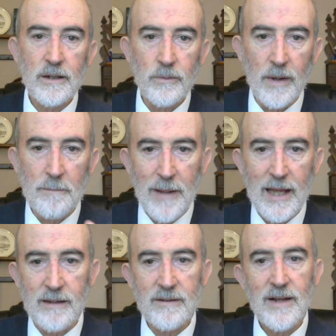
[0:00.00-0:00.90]

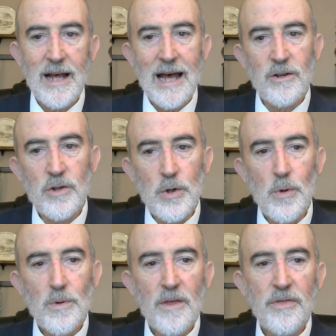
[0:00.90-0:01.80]
Repent and
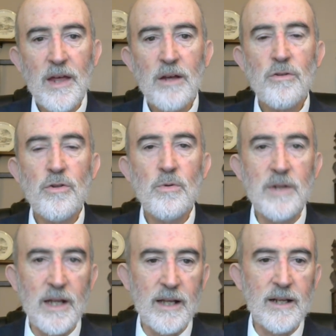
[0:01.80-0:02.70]
do the things you
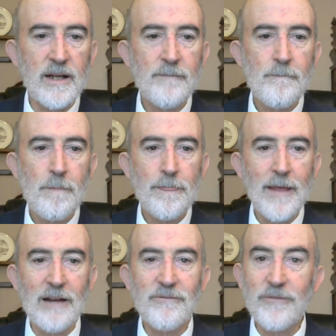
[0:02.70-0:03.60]
did
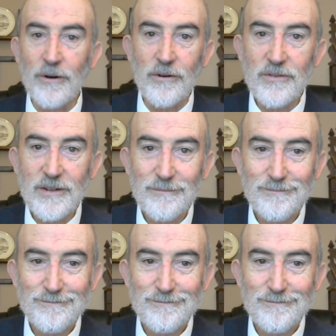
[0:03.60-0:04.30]
at first."